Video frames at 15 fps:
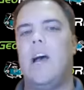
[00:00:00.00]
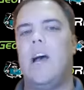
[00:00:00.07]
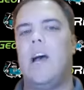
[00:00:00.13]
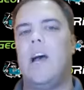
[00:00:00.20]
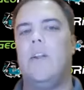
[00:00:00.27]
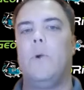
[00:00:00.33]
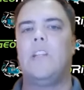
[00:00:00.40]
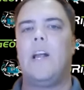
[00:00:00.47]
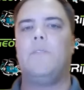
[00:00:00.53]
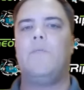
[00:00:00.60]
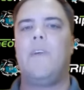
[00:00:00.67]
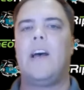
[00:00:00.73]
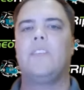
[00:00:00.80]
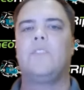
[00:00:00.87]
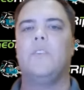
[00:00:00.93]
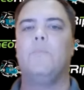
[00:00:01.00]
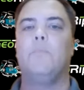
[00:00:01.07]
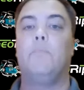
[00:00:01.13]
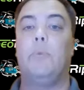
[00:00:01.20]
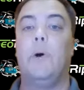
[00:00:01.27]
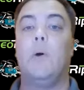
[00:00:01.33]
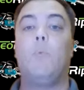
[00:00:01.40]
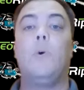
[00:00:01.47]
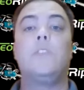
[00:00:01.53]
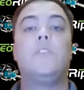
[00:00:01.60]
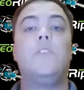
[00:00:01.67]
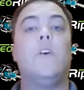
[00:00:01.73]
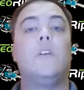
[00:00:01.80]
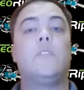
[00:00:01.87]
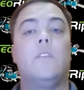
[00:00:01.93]
and wears it out faster. But what's
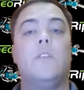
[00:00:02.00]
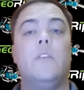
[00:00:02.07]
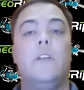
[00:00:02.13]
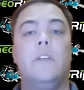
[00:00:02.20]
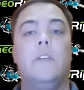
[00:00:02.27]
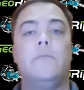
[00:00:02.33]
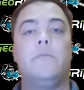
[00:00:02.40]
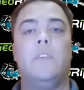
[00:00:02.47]
your alternative?